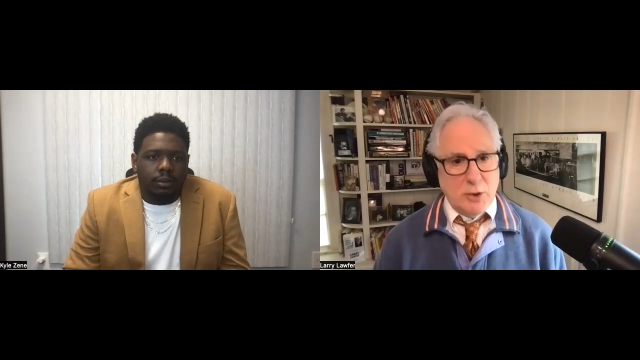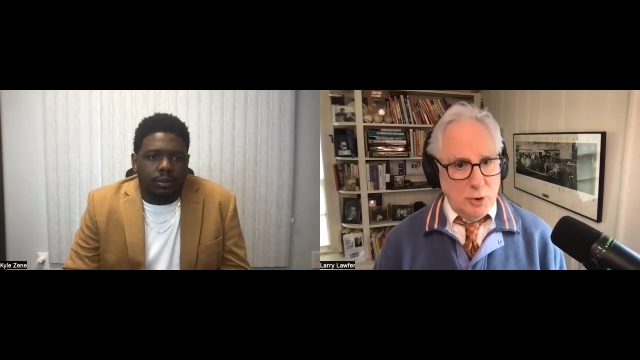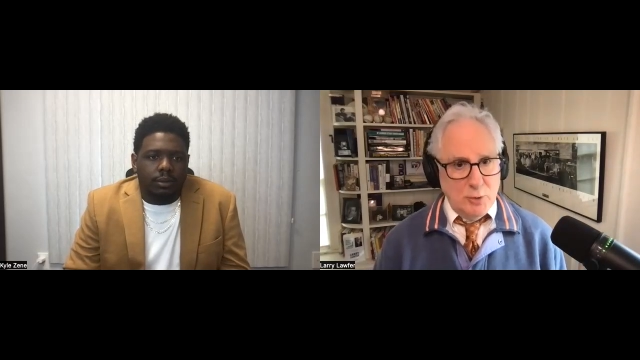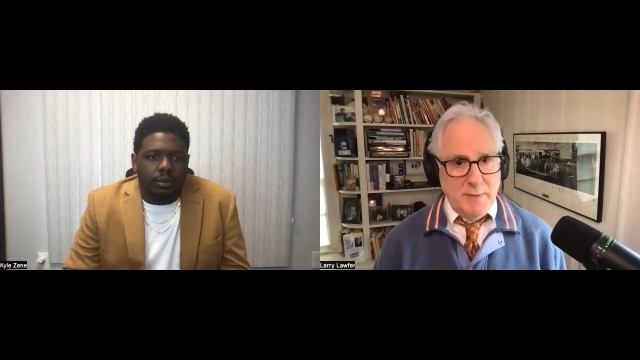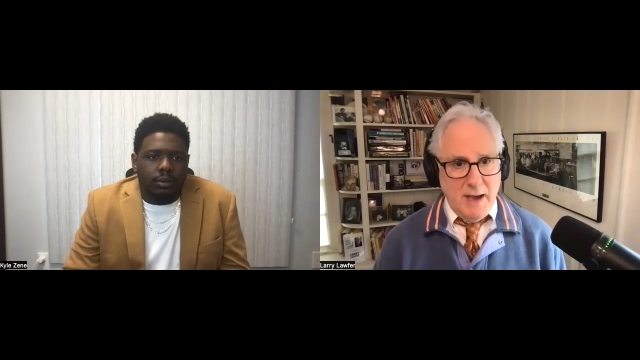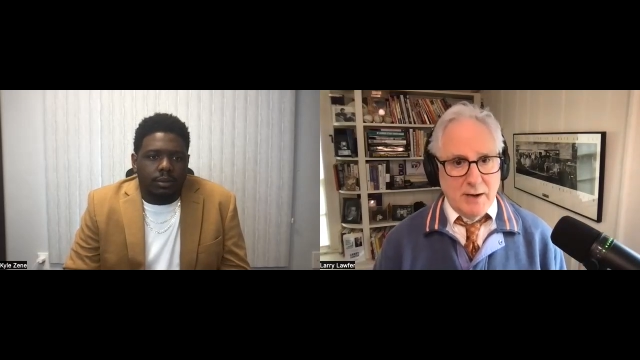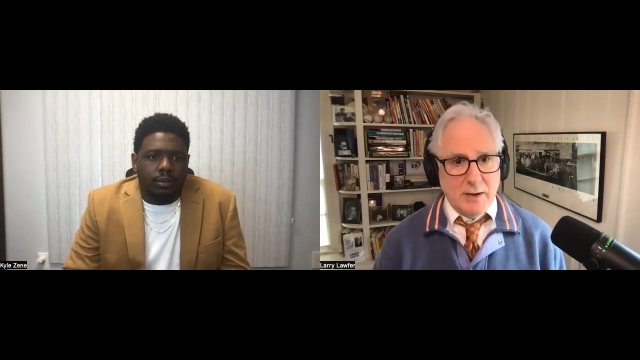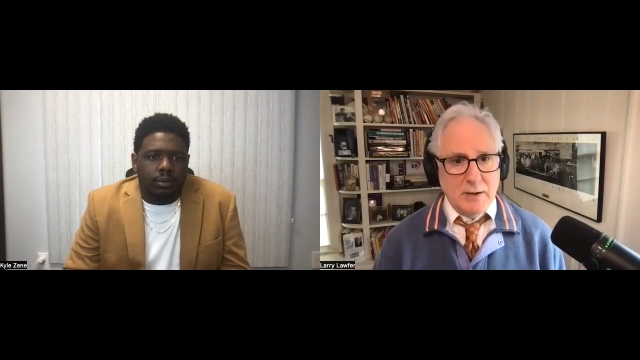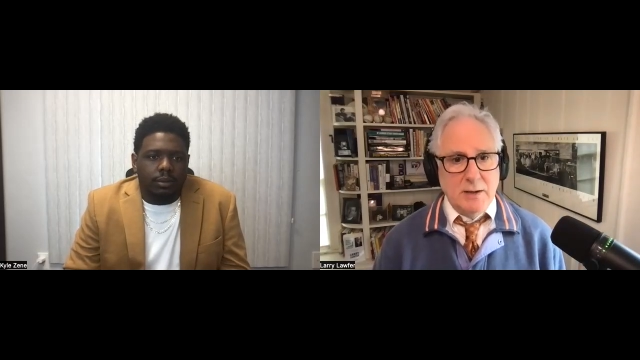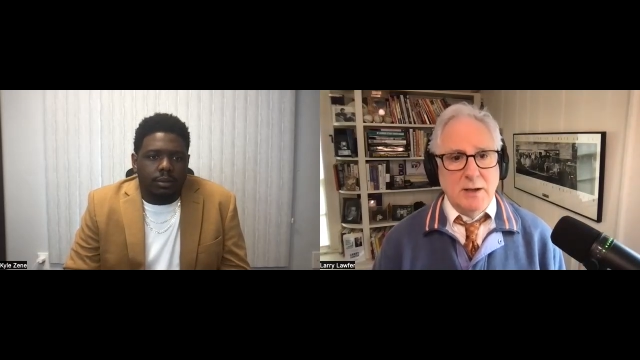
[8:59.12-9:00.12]
Speaker 1: and new
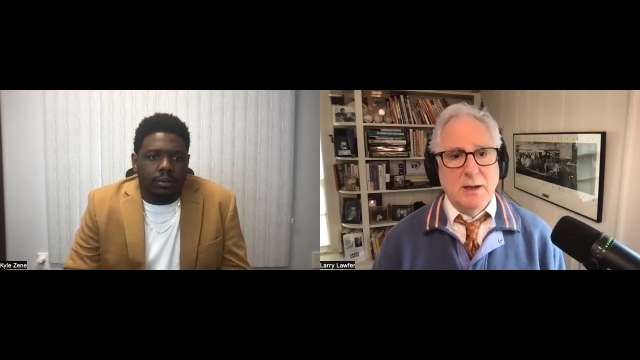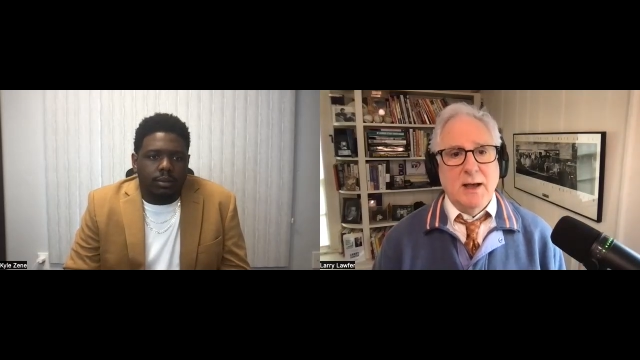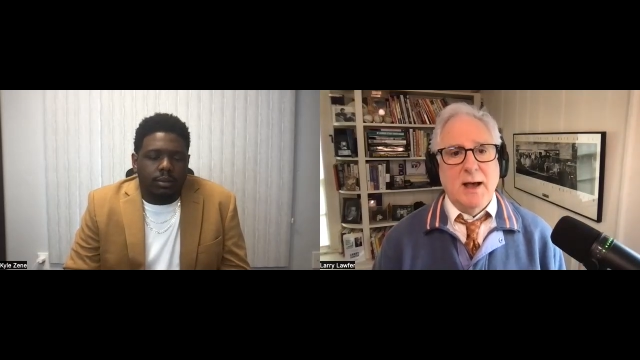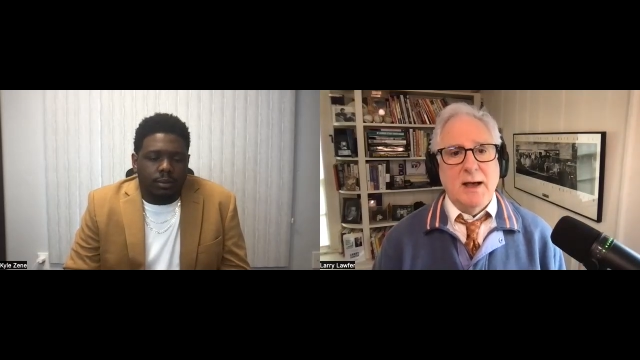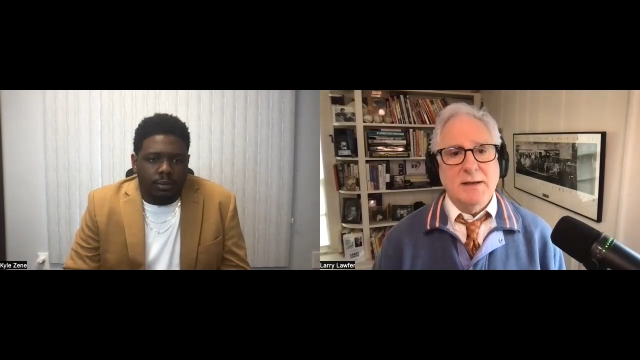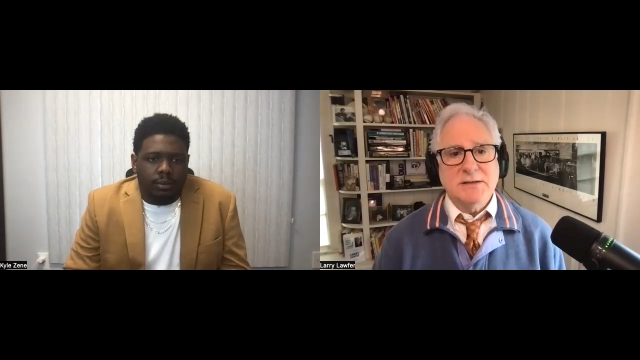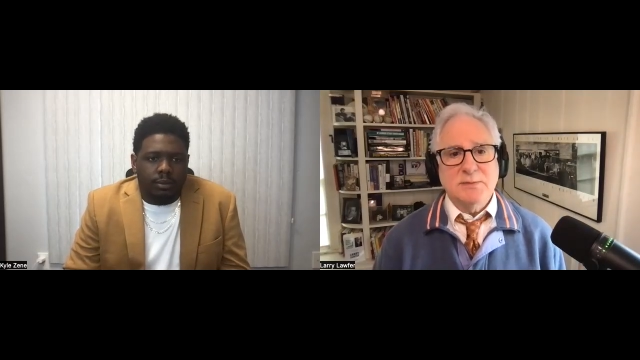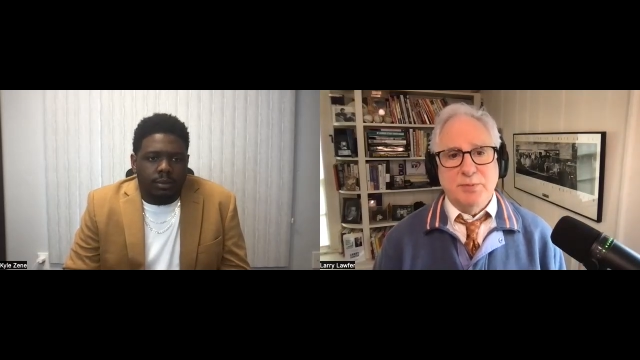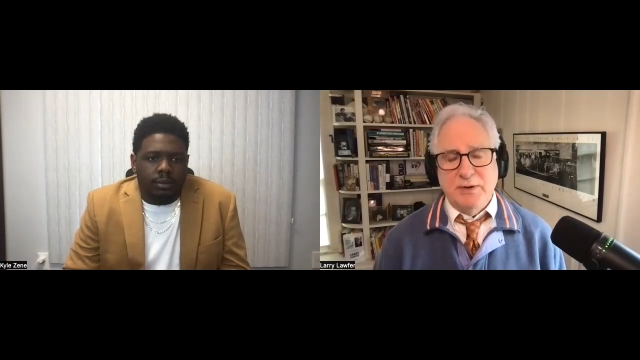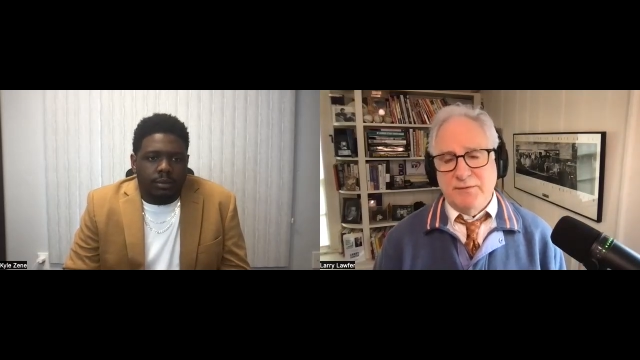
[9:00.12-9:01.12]
mayor,
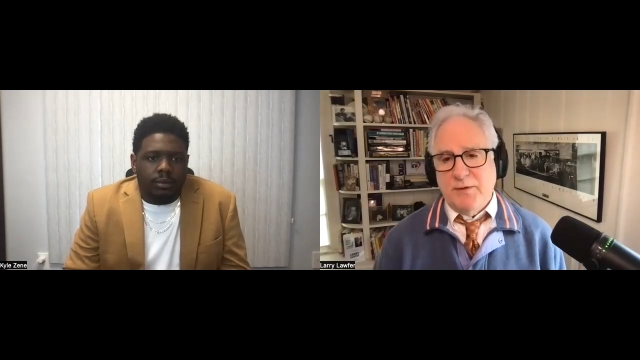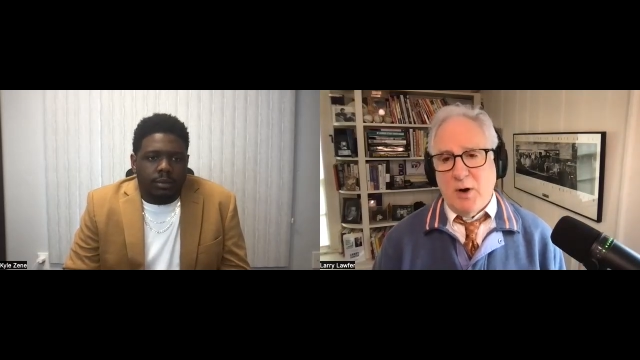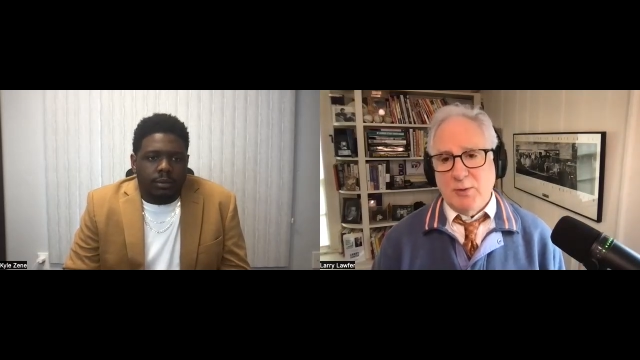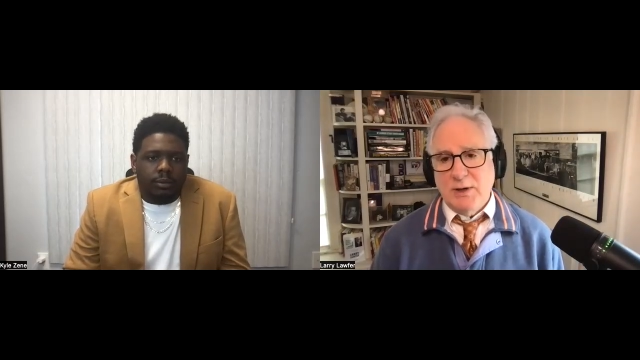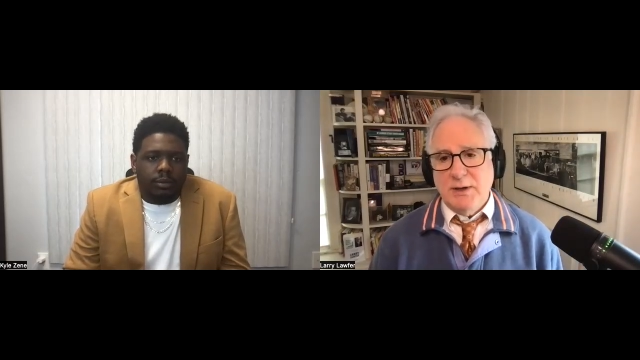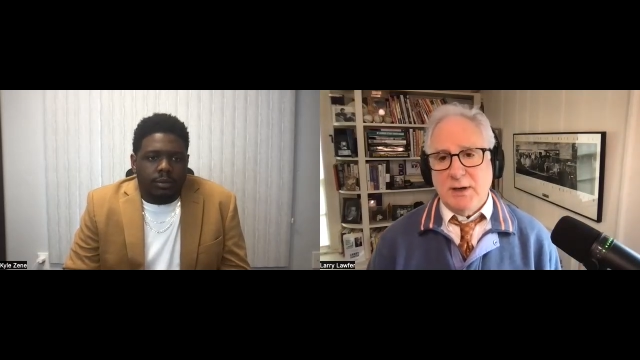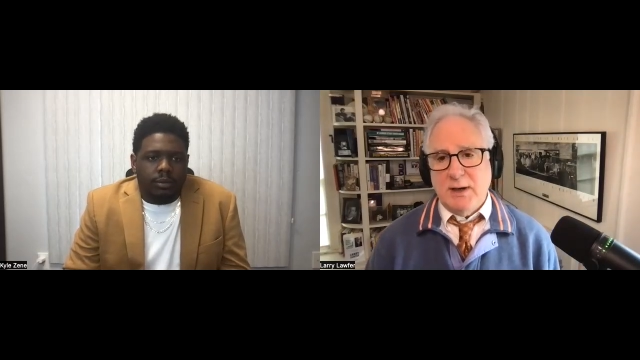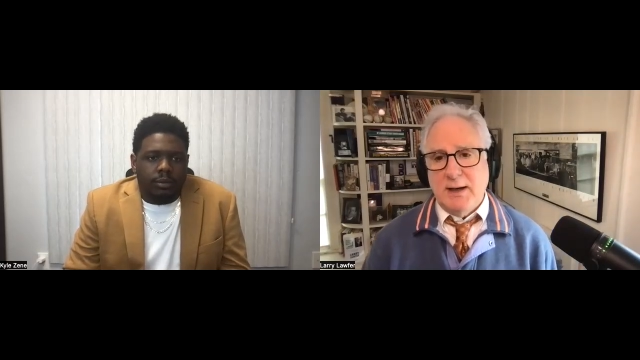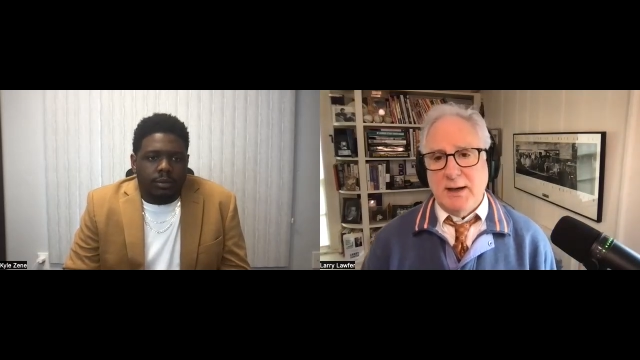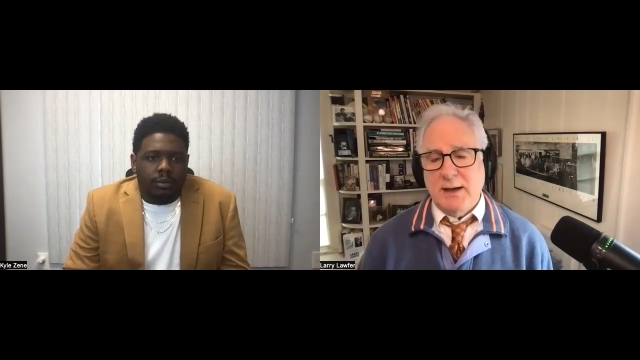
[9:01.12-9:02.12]
has put forward
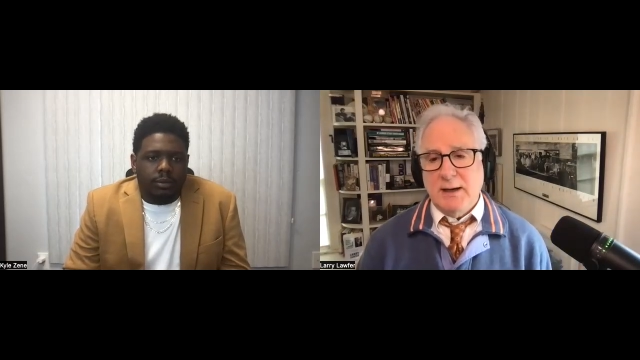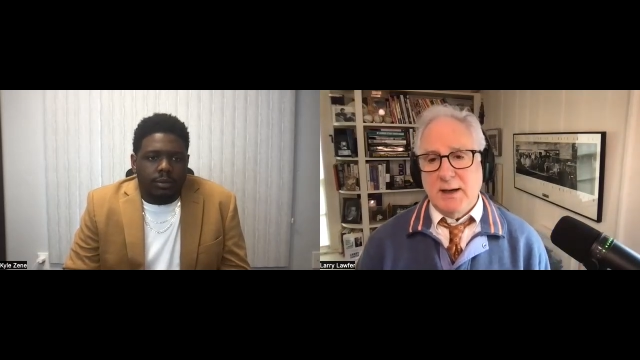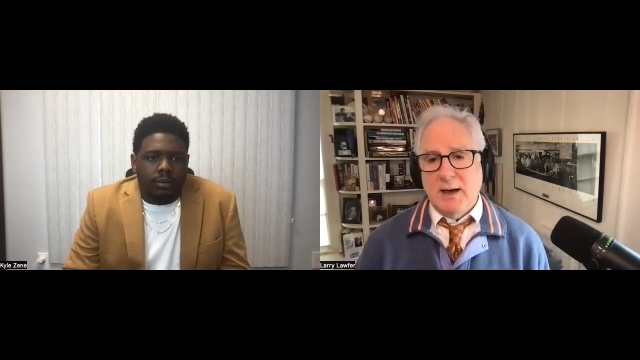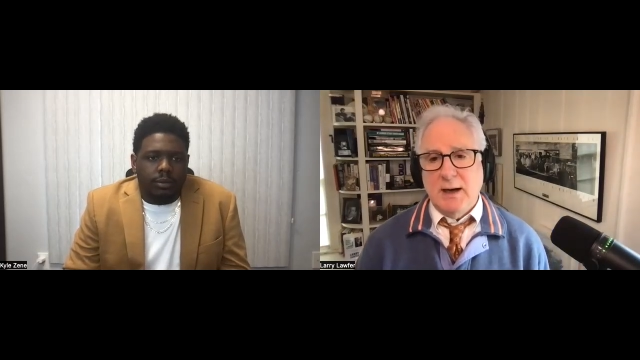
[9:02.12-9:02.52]
a